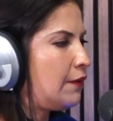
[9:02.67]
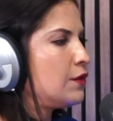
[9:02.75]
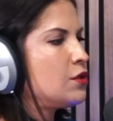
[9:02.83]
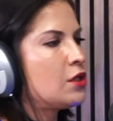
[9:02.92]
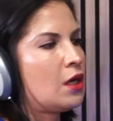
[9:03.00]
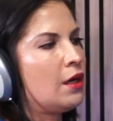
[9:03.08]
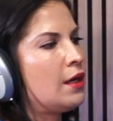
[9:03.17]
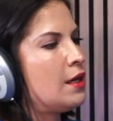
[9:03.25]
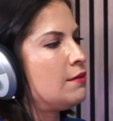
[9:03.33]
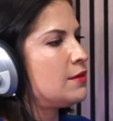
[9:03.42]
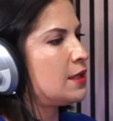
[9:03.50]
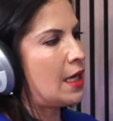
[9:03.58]

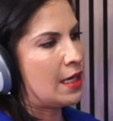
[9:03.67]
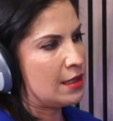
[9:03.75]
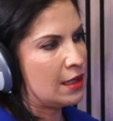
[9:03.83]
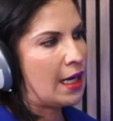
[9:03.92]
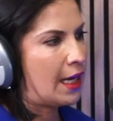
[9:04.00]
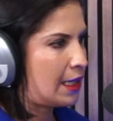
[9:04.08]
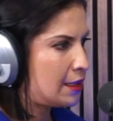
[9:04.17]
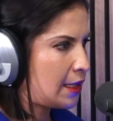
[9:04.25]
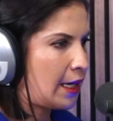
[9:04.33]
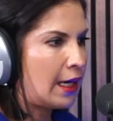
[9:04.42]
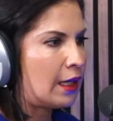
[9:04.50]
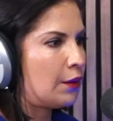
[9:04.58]
insurance as an
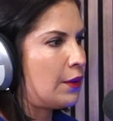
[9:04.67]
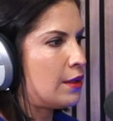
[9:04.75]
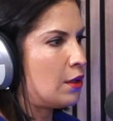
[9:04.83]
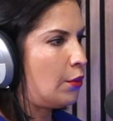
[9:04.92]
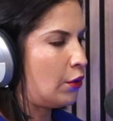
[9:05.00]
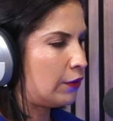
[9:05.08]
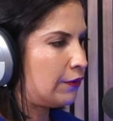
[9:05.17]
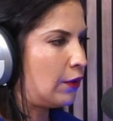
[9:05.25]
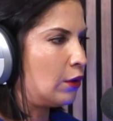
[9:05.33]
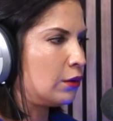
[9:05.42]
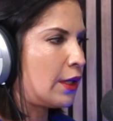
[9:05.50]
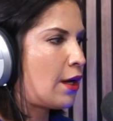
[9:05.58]
asset within a
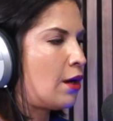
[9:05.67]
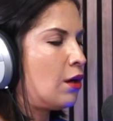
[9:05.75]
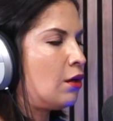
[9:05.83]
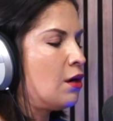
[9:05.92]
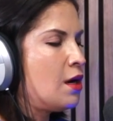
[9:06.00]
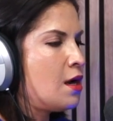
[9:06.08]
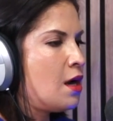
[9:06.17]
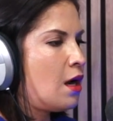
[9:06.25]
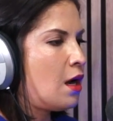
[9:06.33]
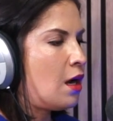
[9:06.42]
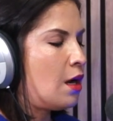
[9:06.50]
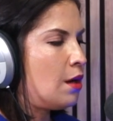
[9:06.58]
portfolio,
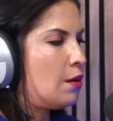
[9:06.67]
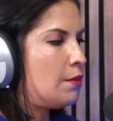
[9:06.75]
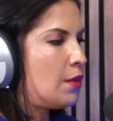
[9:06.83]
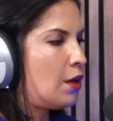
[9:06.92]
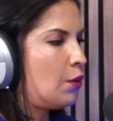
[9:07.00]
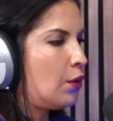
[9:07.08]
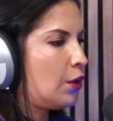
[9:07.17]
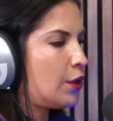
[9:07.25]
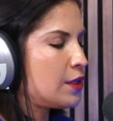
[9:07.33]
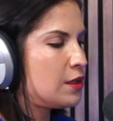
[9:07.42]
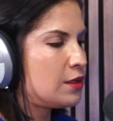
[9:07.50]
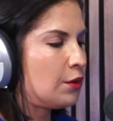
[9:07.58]

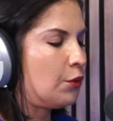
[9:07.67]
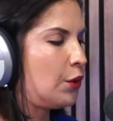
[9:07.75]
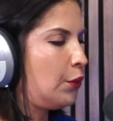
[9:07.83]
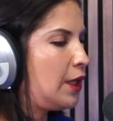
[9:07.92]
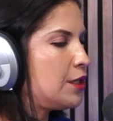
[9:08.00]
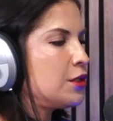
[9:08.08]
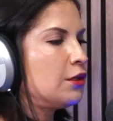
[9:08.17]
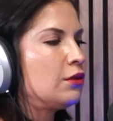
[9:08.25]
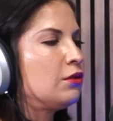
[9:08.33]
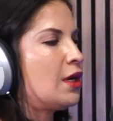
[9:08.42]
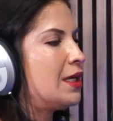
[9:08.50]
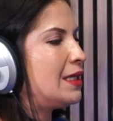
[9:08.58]
Chris, what we
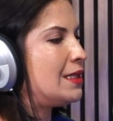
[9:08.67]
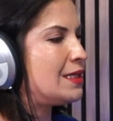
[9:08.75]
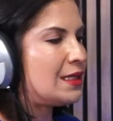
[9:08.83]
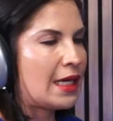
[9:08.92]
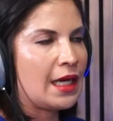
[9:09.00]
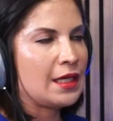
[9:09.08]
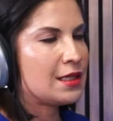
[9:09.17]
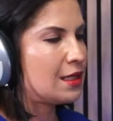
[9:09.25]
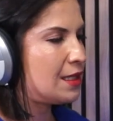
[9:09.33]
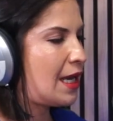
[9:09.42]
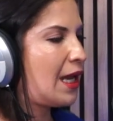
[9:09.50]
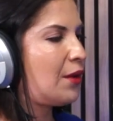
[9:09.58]
do on a
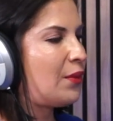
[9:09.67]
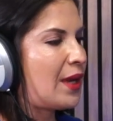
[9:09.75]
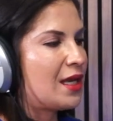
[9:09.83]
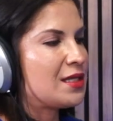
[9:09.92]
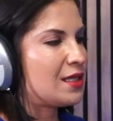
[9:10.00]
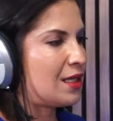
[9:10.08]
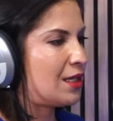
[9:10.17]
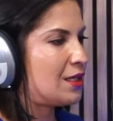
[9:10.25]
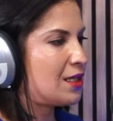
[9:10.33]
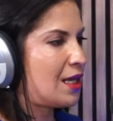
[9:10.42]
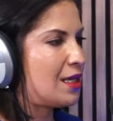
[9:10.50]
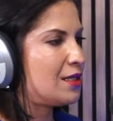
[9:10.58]
day-to-day basis
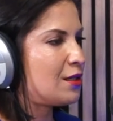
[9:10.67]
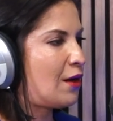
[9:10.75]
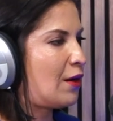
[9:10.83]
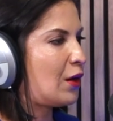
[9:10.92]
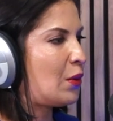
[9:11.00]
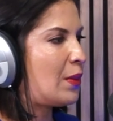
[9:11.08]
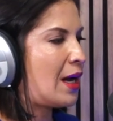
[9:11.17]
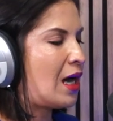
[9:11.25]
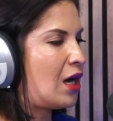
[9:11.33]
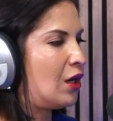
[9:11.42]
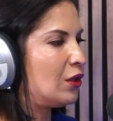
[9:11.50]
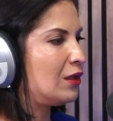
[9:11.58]
is talk
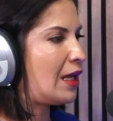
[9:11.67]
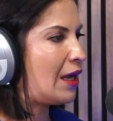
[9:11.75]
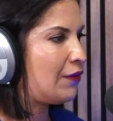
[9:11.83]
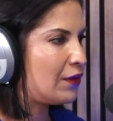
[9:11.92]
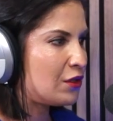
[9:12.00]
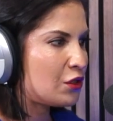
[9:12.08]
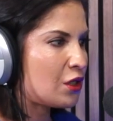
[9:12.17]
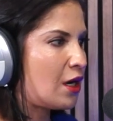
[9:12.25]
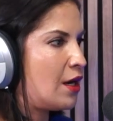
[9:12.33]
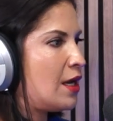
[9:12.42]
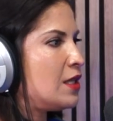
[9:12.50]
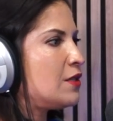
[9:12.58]
about life
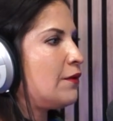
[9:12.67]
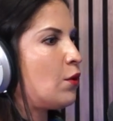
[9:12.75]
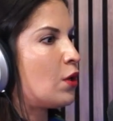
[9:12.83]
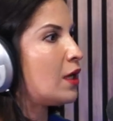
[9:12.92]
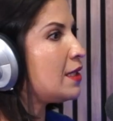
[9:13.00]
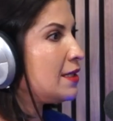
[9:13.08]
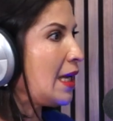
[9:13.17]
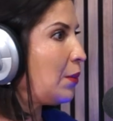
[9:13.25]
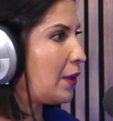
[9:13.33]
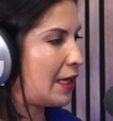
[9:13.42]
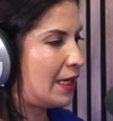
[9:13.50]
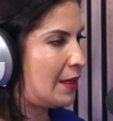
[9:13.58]
insurance for estate
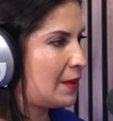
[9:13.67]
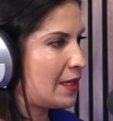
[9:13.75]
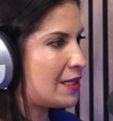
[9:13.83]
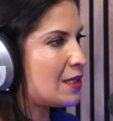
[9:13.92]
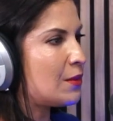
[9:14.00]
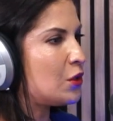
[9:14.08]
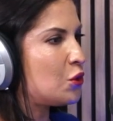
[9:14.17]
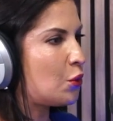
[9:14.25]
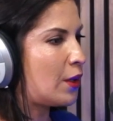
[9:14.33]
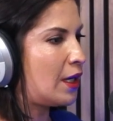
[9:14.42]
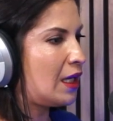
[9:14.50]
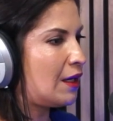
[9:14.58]
planning. I mean, that's the
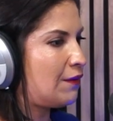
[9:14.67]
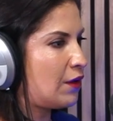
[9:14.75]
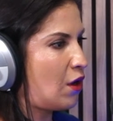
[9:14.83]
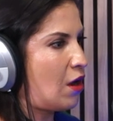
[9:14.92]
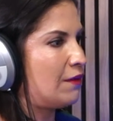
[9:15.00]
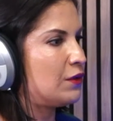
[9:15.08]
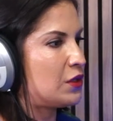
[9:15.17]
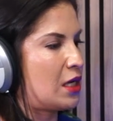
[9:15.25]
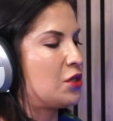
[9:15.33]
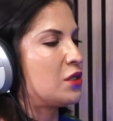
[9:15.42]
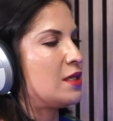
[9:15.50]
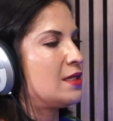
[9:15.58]
majority of the
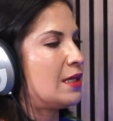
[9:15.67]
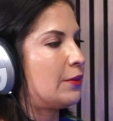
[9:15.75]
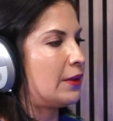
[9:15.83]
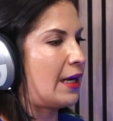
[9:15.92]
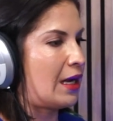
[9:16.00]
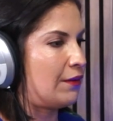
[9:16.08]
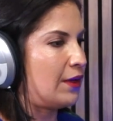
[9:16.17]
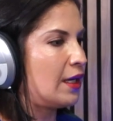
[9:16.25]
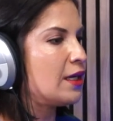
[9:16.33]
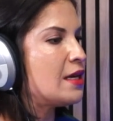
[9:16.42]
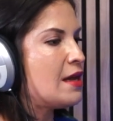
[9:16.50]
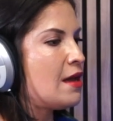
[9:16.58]
conversations that we're
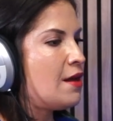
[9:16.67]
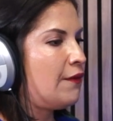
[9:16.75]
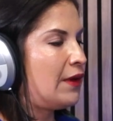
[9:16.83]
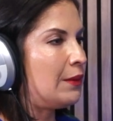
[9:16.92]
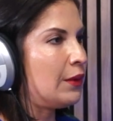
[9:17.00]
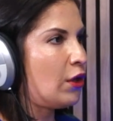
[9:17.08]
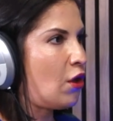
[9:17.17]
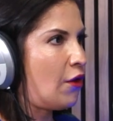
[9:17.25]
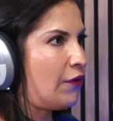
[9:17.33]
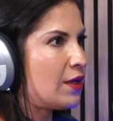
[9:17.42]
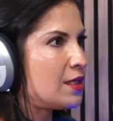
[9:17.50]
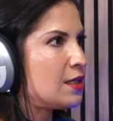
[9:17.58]
having. Family
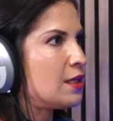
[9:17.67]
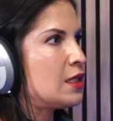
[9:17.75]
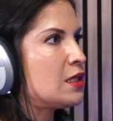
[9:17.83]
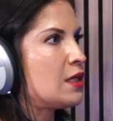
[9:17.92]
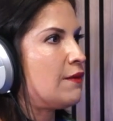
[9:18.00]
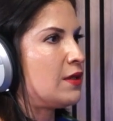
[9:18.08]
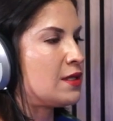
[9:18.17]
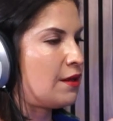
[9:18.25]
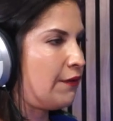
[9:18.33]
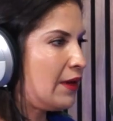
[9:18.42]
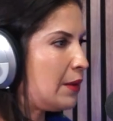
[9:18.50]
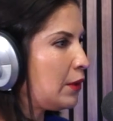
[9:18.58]
offices, if it's the
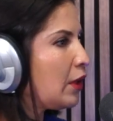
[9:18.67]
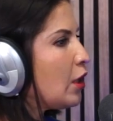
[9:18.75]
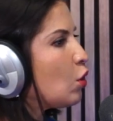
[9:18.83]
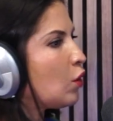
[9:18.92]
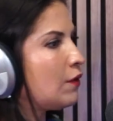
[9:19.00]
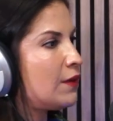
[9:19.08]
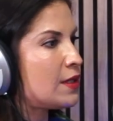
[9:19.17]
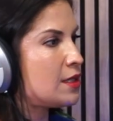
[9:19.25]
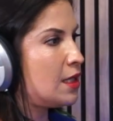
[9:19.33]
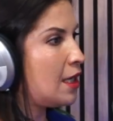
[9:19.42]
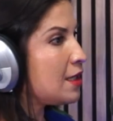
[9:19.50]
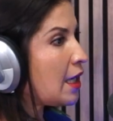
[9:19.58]
family or if it's
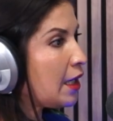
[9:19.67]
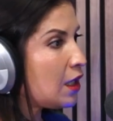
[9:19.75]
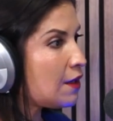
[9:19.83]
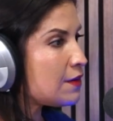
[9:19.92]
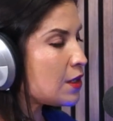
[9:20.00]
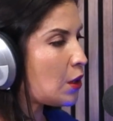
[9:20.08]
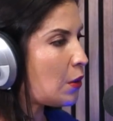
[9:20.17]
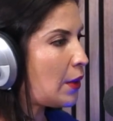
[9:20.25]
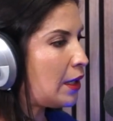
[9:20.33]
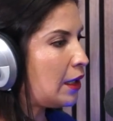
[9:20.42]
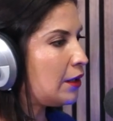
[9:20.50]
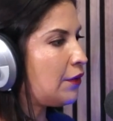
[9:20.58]
the executives that are
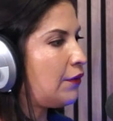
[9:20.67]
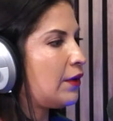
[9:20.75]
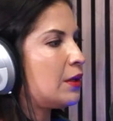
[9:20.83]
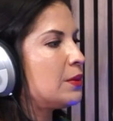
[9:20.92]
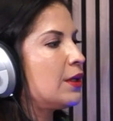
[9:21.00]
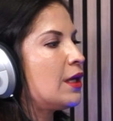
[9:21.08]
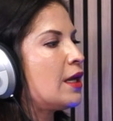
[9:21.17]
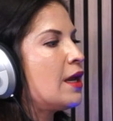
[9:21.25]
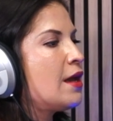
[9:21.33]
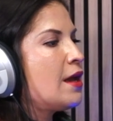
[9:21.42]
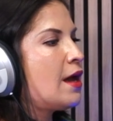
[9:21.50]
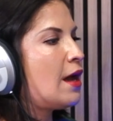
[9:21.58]
running the family,
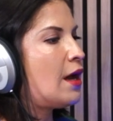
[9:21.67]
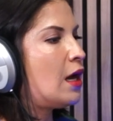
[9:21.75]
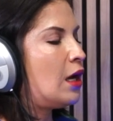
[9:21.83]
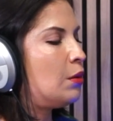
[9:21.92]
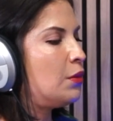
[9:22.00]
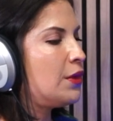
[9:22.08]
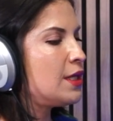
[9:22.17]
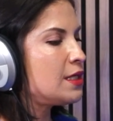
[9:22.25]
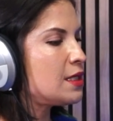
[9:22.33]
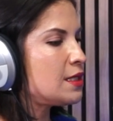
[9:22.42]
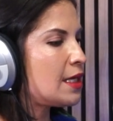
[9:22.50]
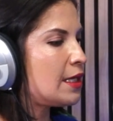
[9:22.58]
this
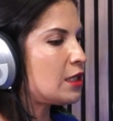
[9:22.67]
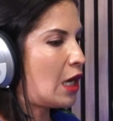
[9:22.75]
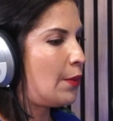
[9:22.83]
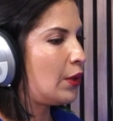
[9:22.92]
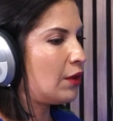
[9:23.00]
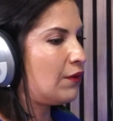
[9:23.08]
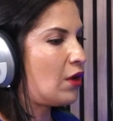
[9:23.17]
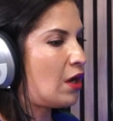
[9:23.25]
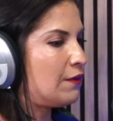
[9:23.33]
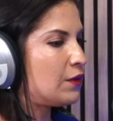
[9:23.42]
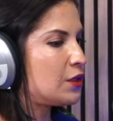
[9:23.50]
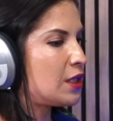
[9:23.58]
is a topic of
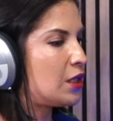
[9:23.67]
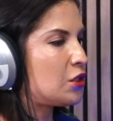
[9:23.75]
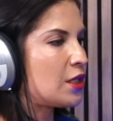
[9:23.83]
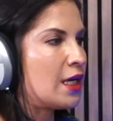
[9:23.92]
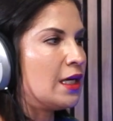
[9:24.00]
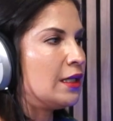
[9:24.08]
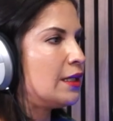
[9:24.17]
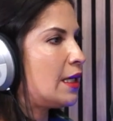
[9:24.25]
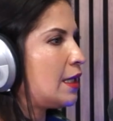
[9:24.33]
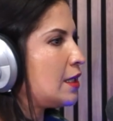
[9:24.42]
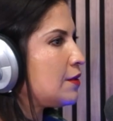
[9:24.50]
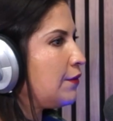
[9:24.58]
conversation that
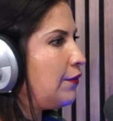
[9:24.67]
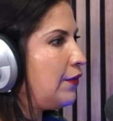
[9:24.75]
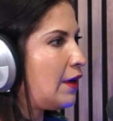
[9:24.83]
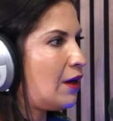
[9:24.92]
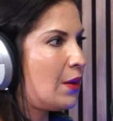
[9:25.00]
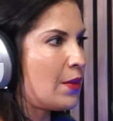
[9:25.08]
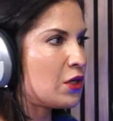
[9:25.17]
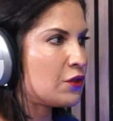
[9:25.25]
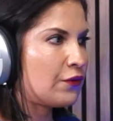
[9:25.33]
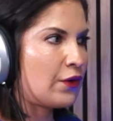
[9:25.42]
is very much